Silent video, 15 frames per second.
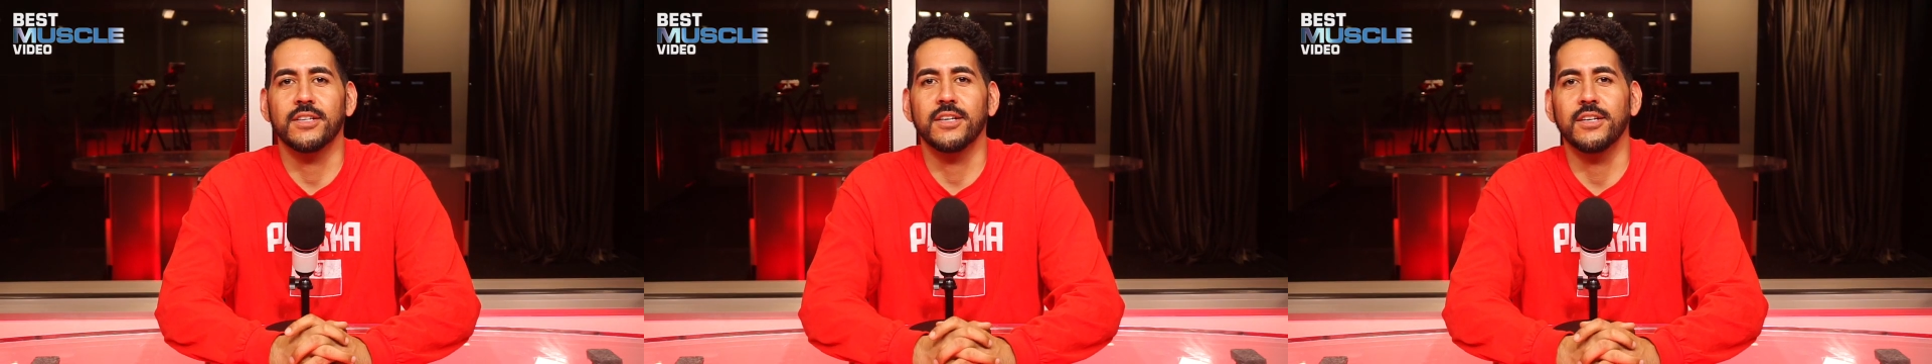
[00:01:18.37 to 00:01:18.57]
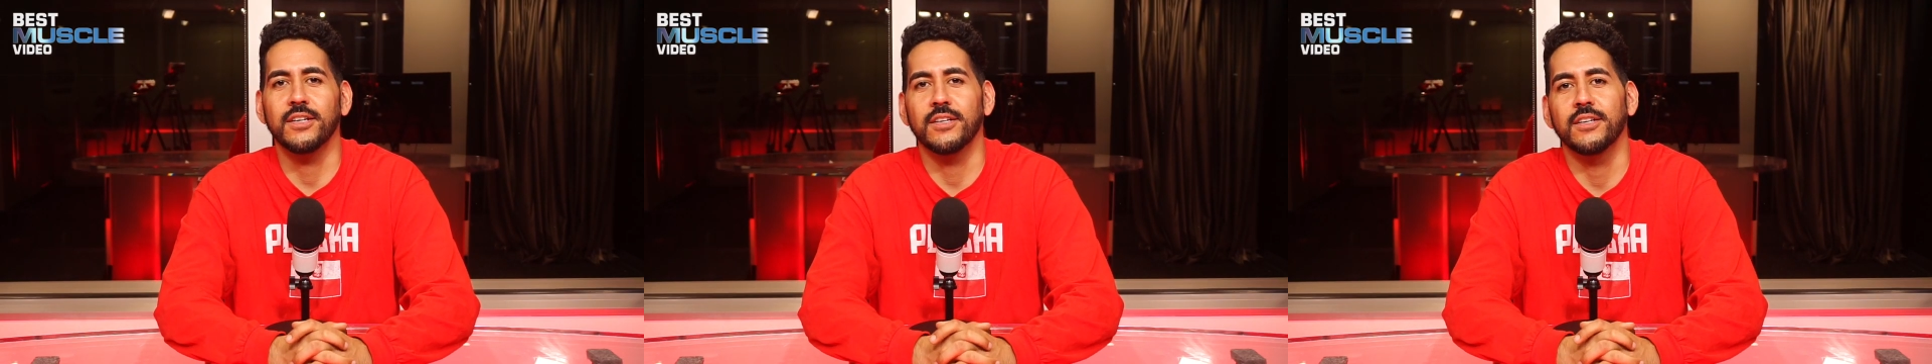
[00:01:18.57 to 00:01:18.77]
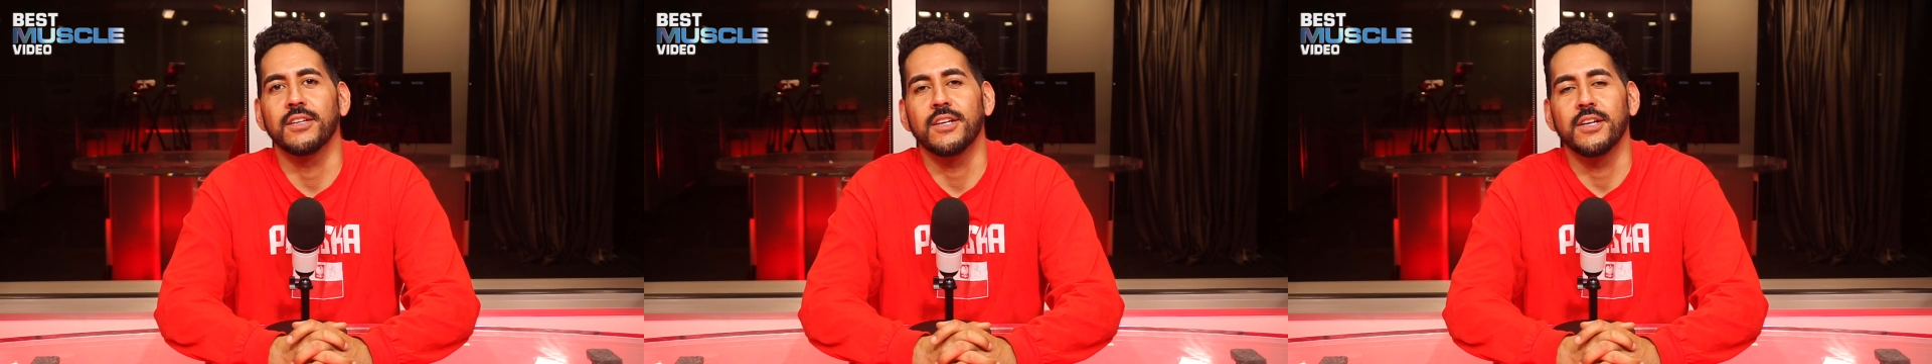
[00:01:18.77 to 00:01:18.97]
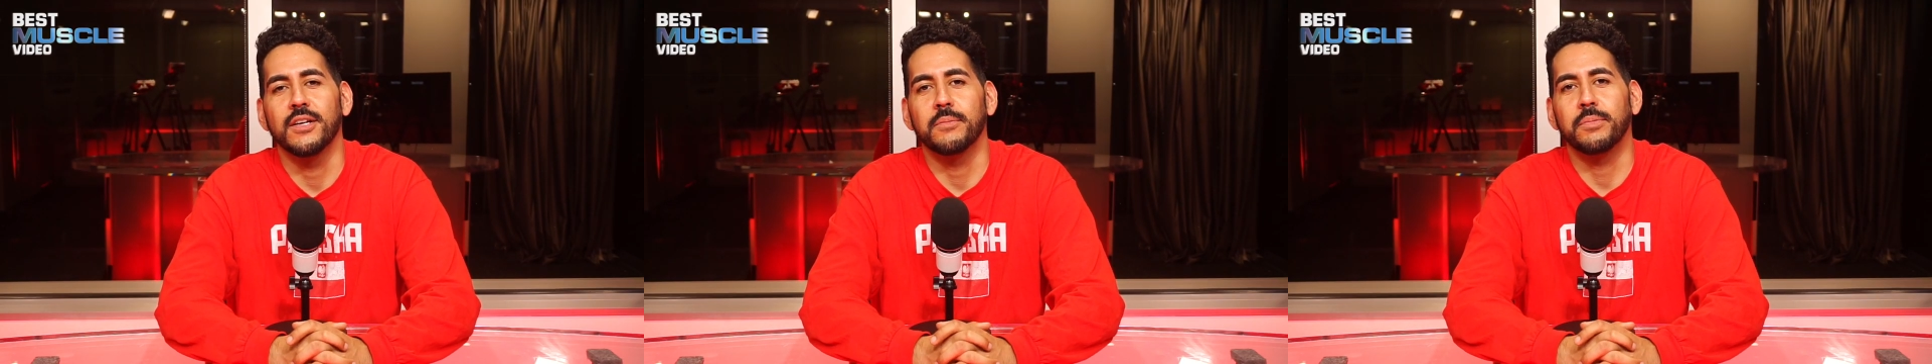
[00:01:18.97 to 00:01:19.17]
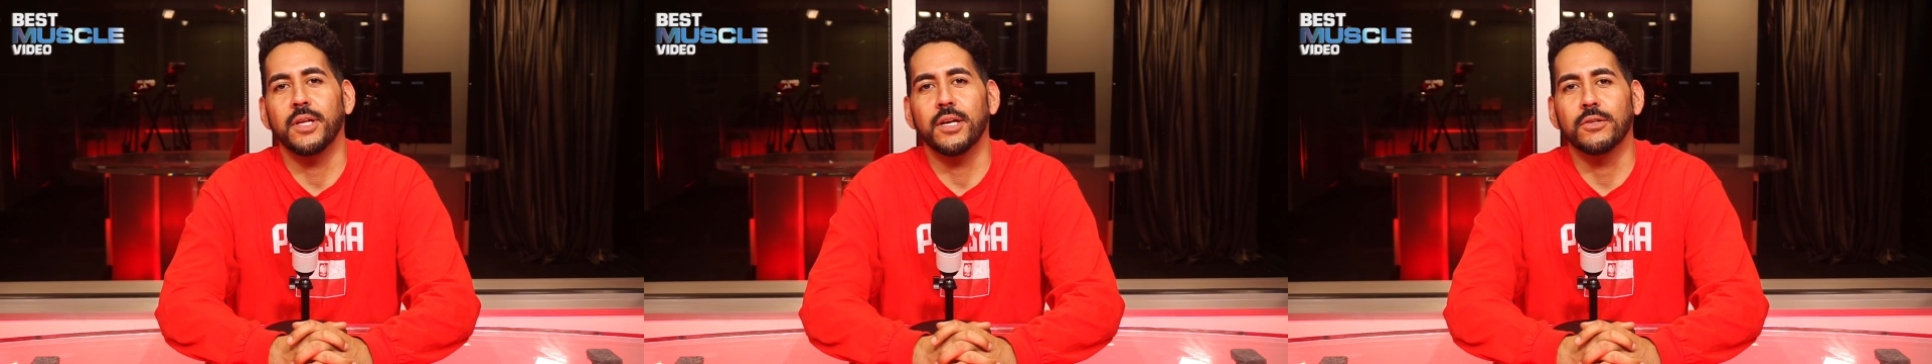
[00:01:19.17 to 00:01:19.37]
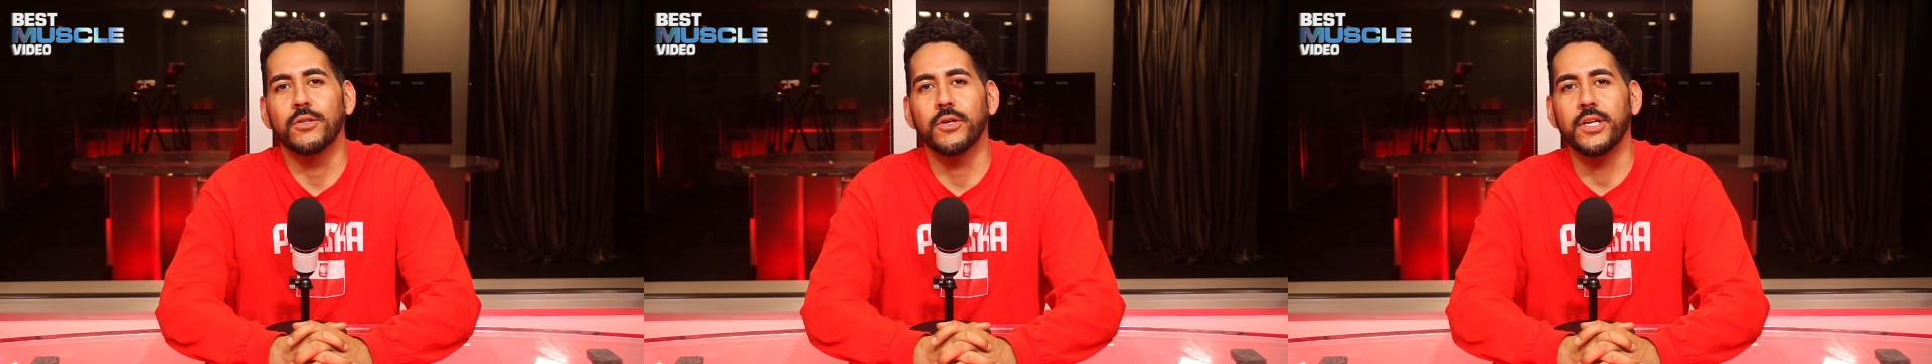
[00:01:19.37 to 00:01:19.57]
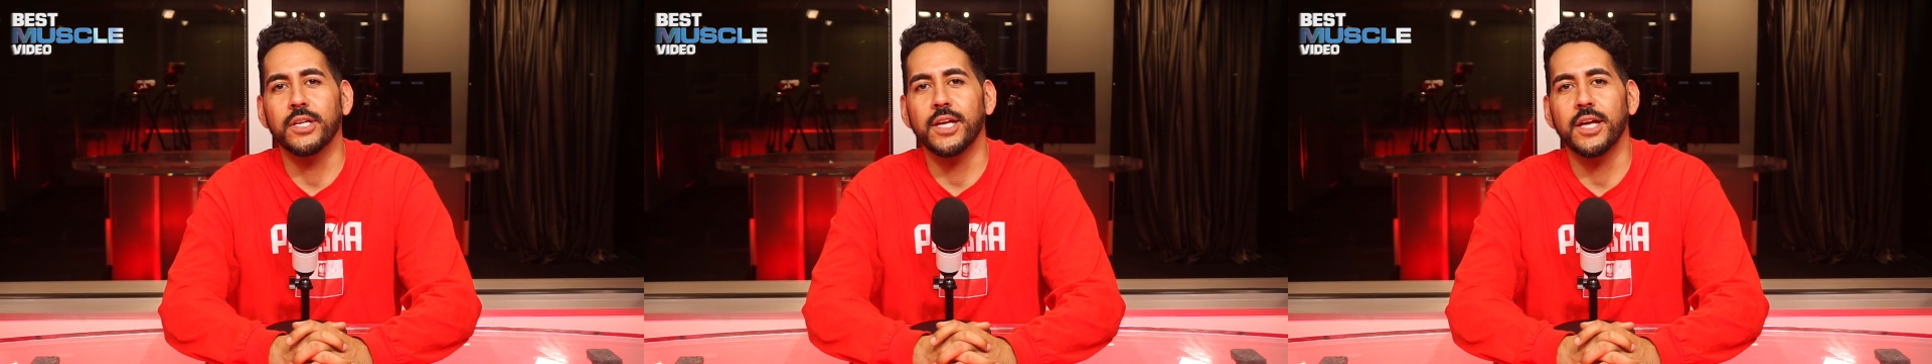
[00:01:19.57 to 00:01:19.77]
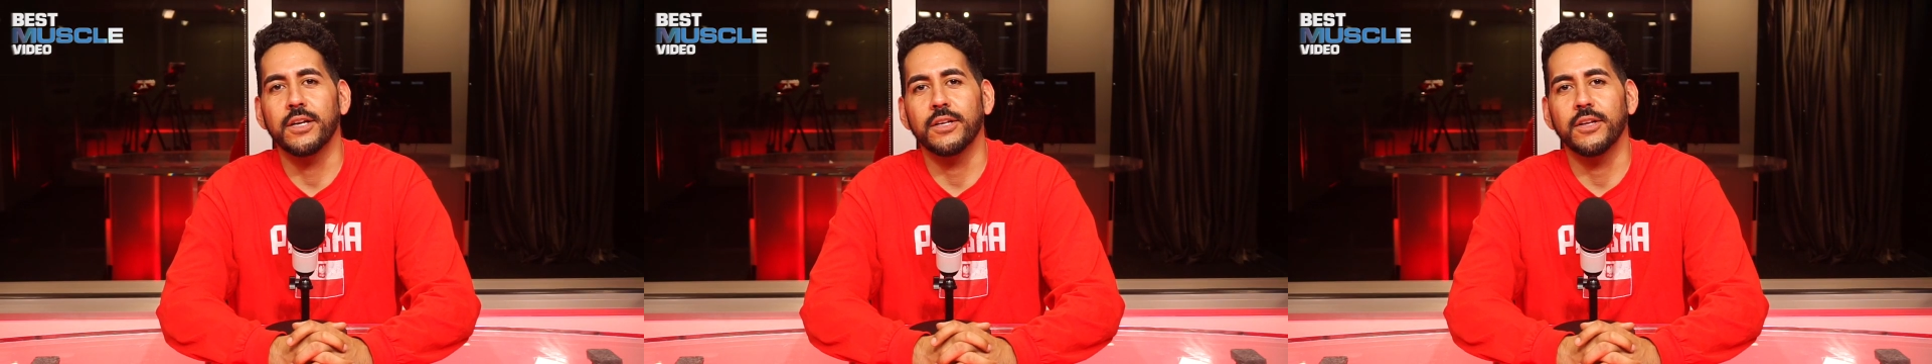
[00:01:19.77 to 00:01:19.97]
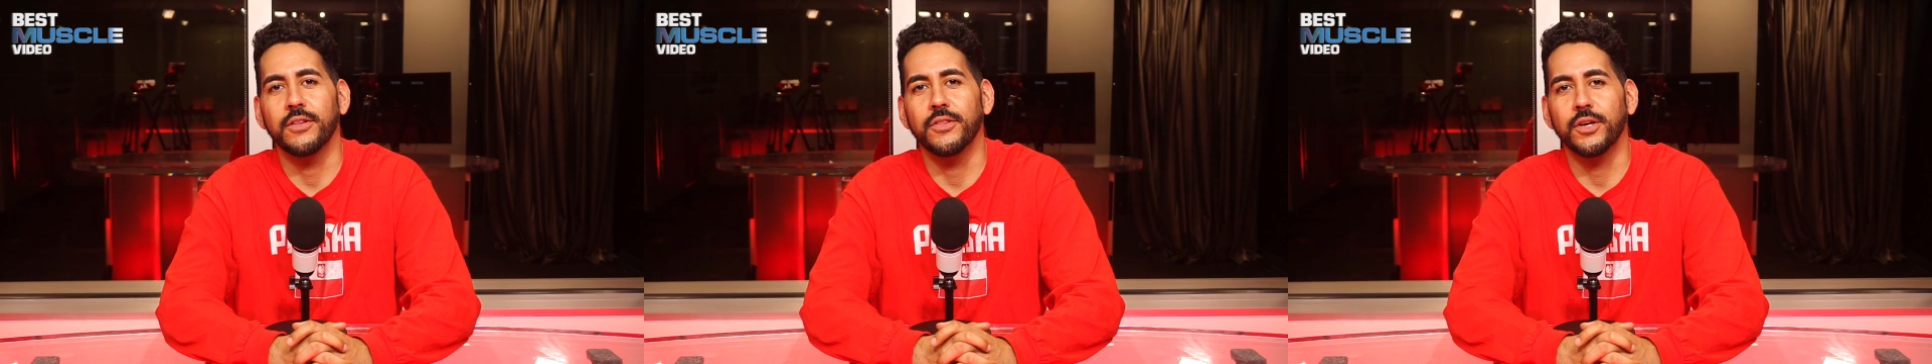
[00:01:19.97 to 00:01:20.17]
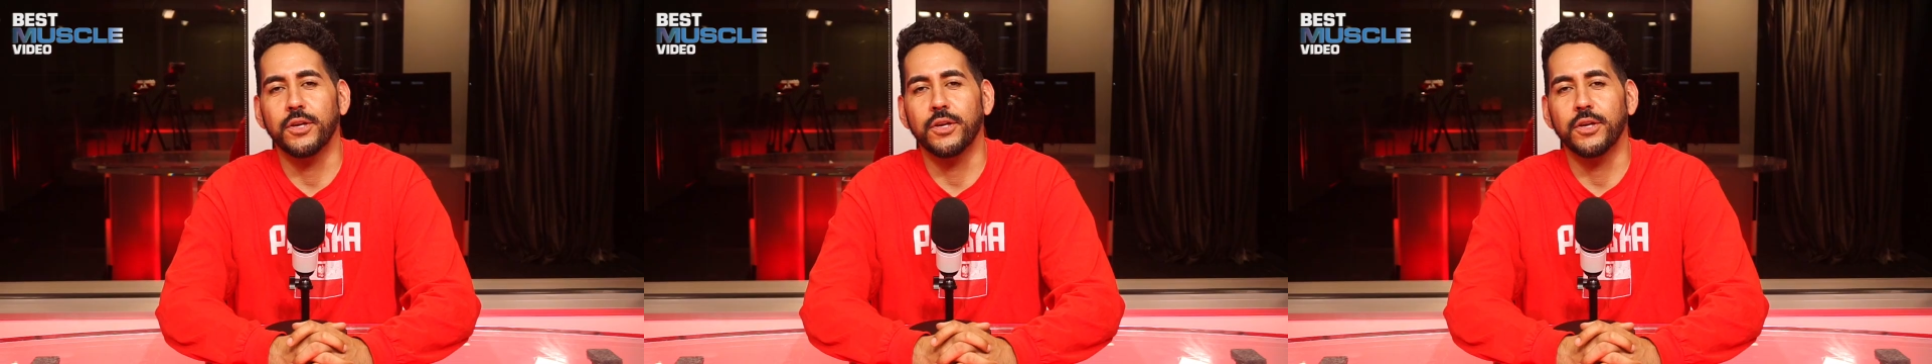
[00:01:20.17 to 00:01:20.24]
Uh, player looking at